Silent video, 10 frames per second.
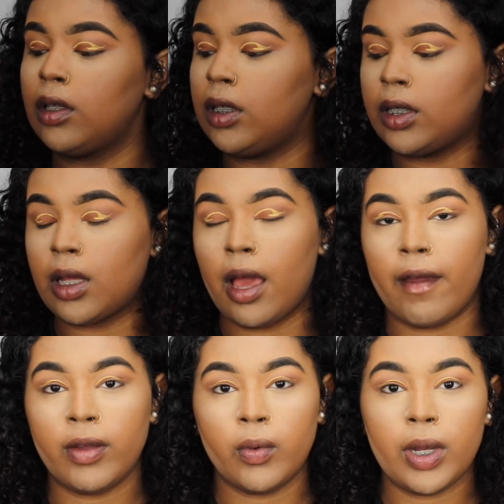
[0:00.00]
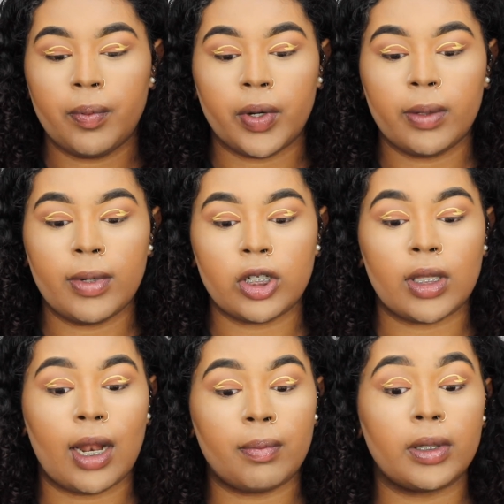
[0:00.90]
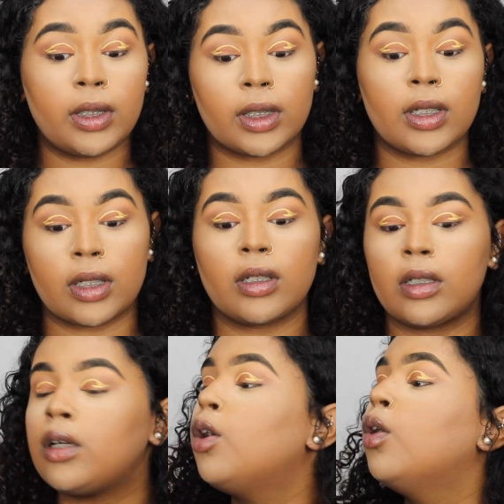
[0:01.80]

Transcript: Just everywhere pretty much that I put the concealer.